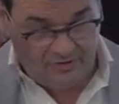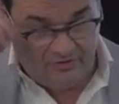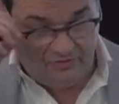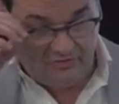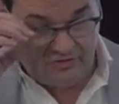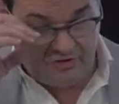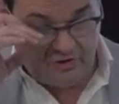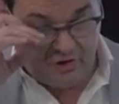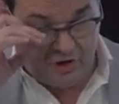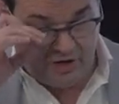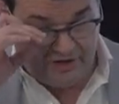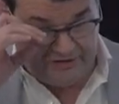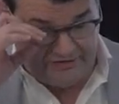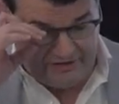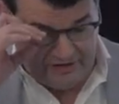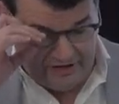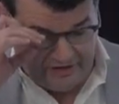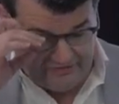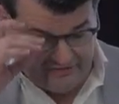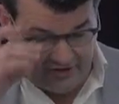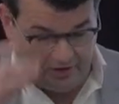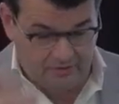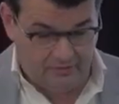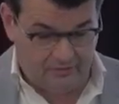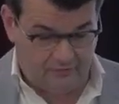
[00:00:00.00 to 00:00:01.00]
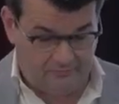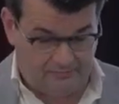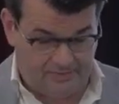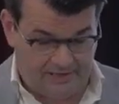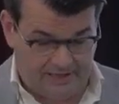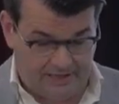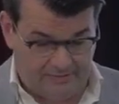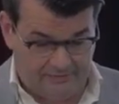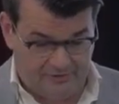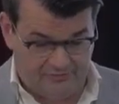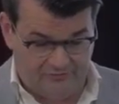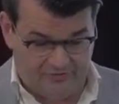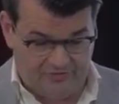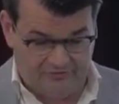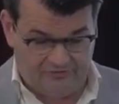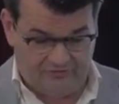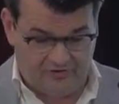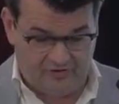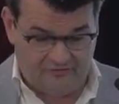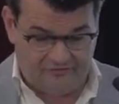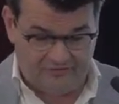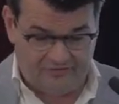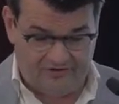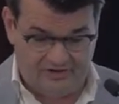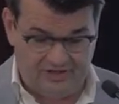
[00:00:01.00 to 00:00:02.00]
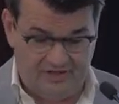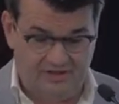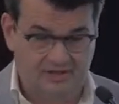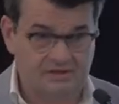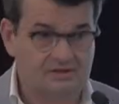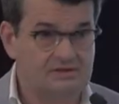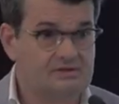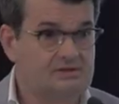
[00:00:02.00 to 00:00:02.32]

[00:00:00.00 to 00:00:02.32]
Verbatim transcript: The idea, though, of parliamentary sovereignty,